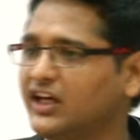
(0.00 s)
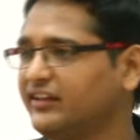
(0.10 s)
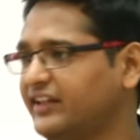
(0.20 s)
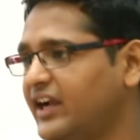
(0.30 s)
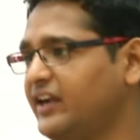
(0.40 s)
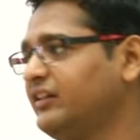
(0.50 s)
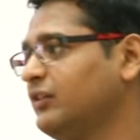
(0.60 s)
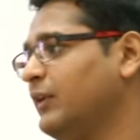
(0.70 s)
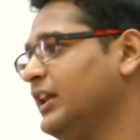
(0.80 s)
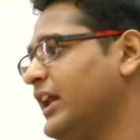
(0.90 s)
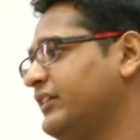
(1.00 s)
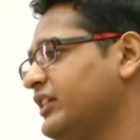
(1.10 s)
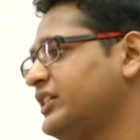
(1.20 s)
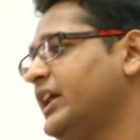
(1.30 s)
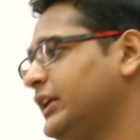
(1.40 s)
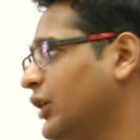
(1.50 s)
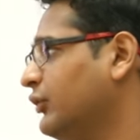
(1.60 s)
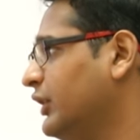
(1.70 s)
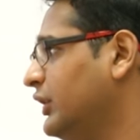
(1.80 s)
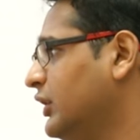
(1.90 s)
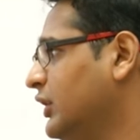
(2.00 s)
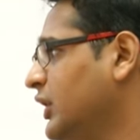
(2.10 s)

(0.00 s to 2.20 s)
assets is 1,68,000.